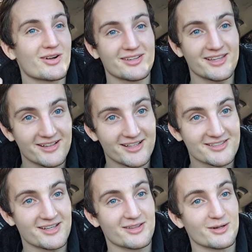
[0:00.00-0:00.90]
on leg locks
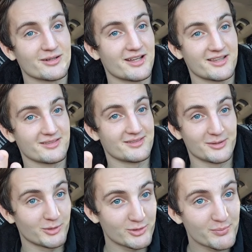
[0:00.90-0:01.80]
together and
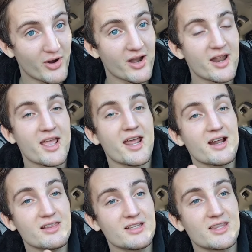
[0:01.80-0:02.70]
then we would spar. And
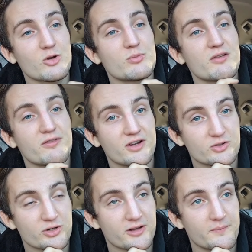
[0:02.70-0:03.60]
I think that would be a fair
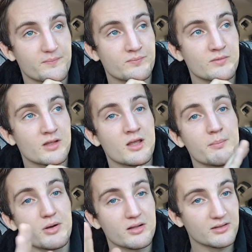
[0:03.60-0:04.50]
trade.
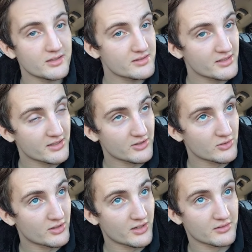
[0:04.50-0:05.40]
But let's say you
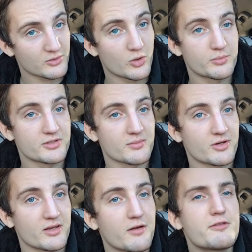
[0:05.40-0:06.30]
can't go up to
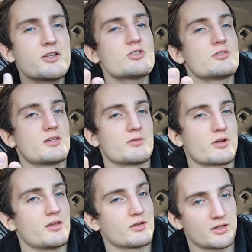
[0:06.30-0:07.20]
somebody. Eventually,
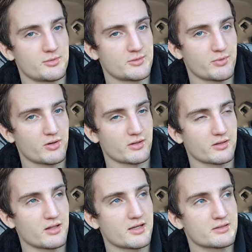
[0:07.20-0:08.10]
right, you're going to be sparring in
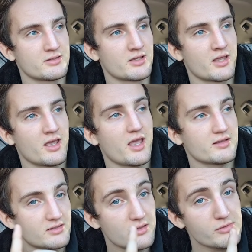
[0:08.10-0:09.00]
class. And
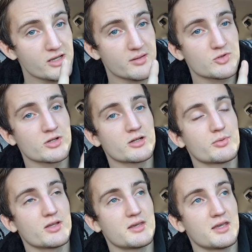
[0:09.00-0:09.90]
sometimes you're going to
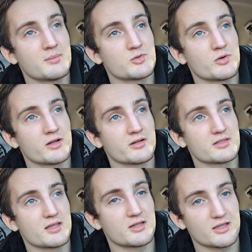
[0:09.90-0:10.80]
play games where it's
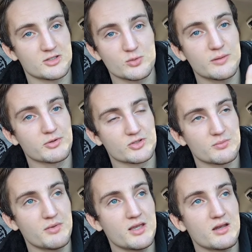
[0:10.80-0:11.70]
it's sweep or
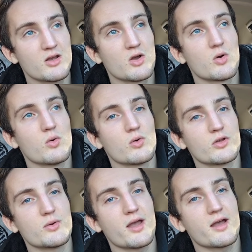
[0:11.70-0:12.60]
submit, or
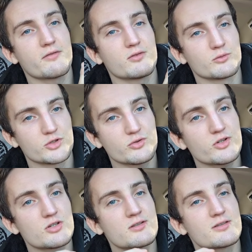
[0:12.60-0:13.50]
you have
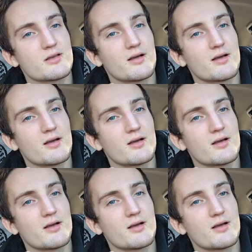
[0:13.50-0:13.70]
restrictions